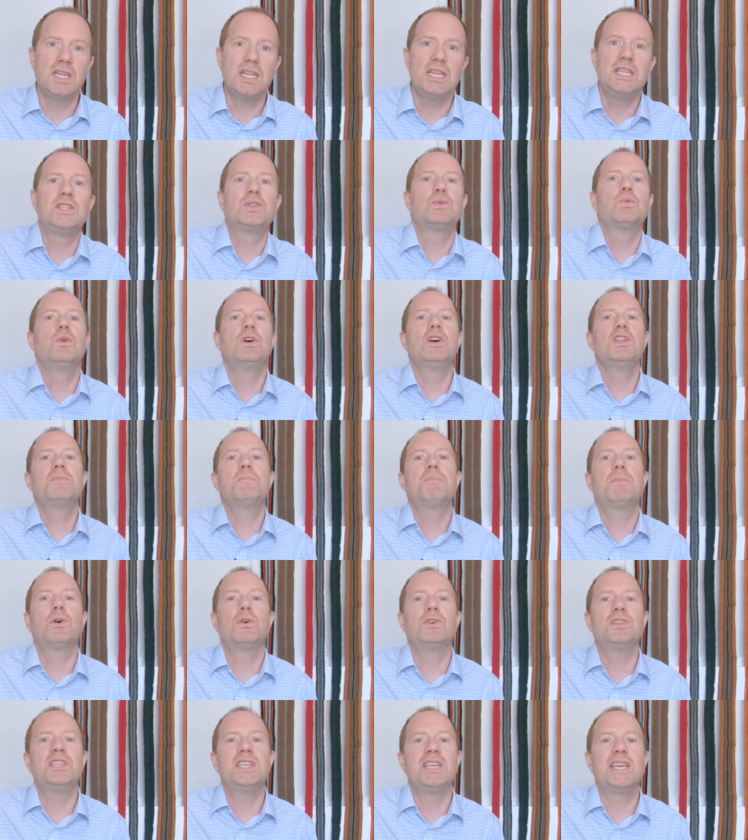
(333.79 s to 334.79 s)
It's worth
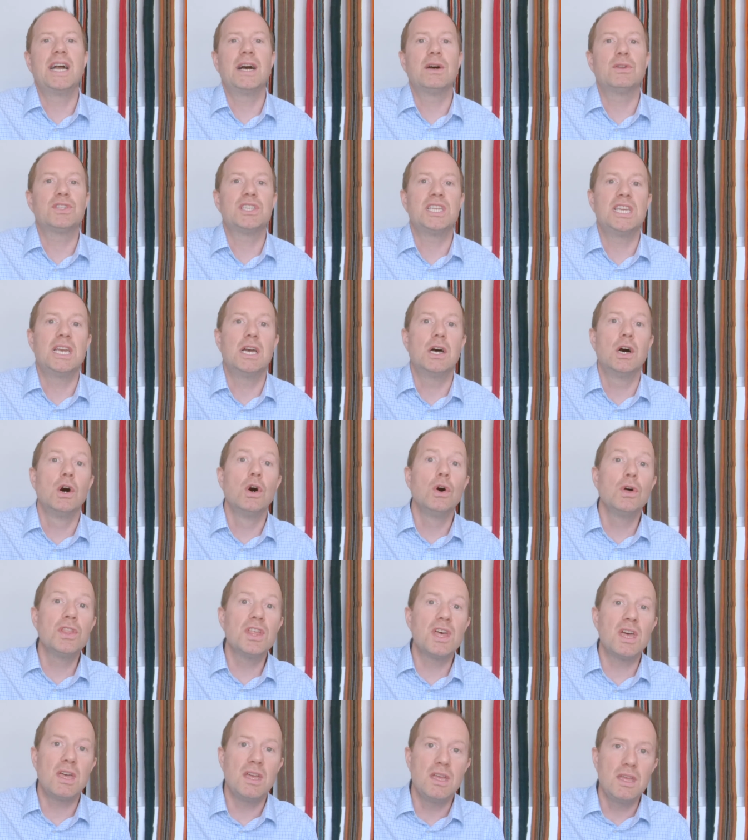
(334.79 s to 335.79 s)
pointing out here
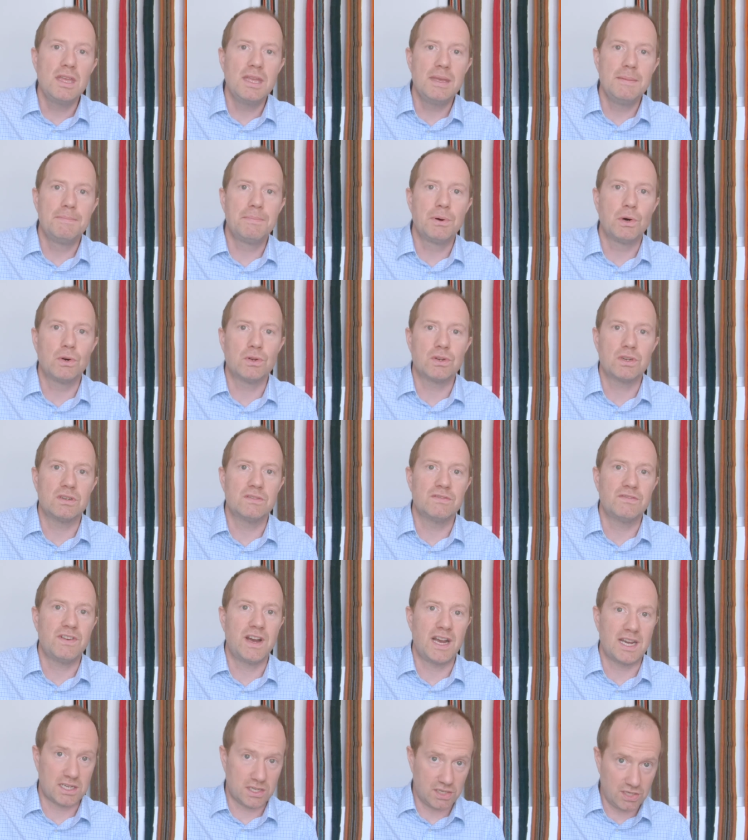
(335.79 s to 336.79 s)
other important
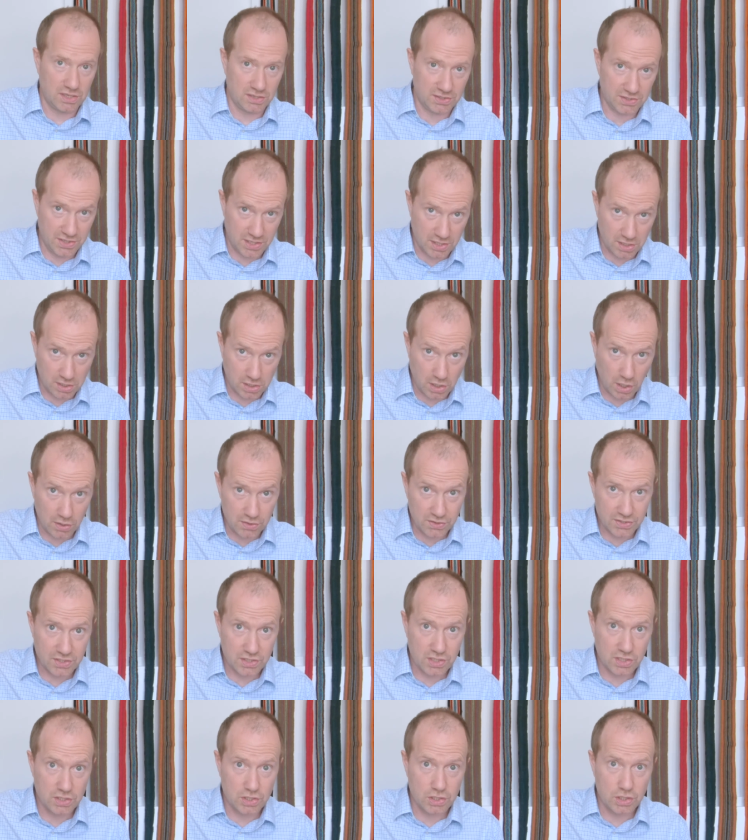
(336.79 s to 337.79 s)
factors that
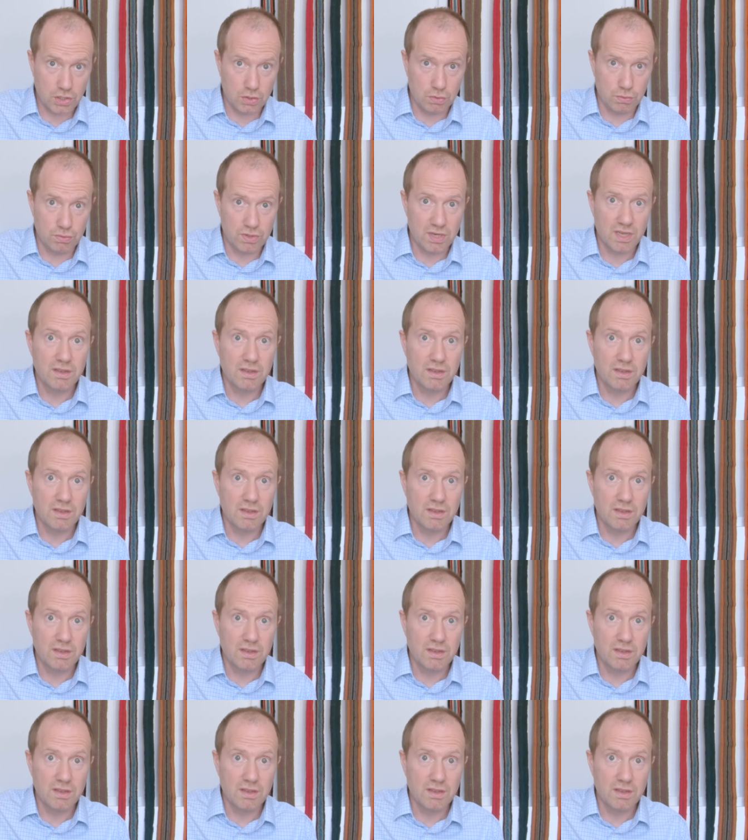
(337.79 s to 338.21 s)
constitute